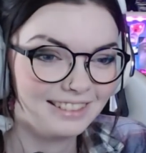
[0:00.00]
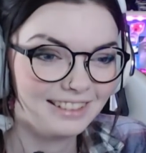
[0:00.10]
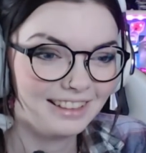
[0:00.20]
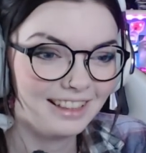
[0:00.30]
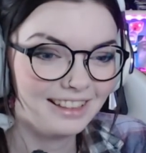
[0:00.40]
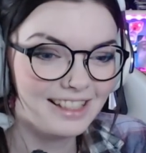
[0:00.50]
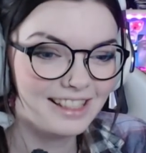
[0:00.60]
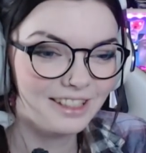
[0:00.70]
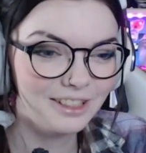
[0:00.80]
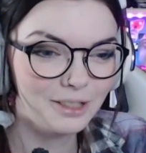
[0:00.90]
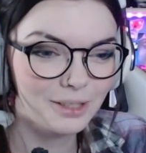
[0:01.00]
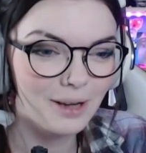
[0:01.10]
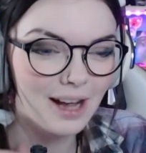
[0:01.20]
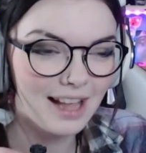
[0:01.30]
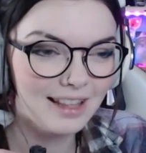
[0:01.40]
At least he knew what
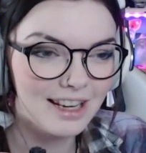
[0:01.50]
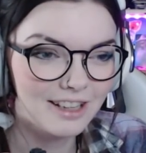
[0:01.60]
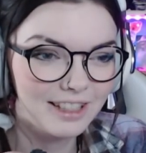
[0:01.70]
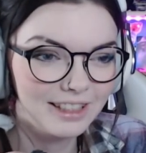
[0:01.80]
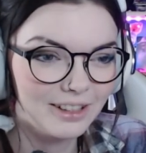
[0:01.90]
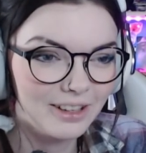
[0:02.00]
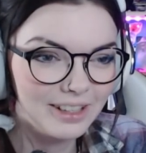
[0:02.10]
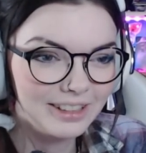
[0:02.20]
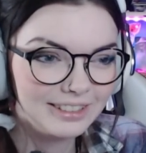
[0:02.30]
alley you're in, though.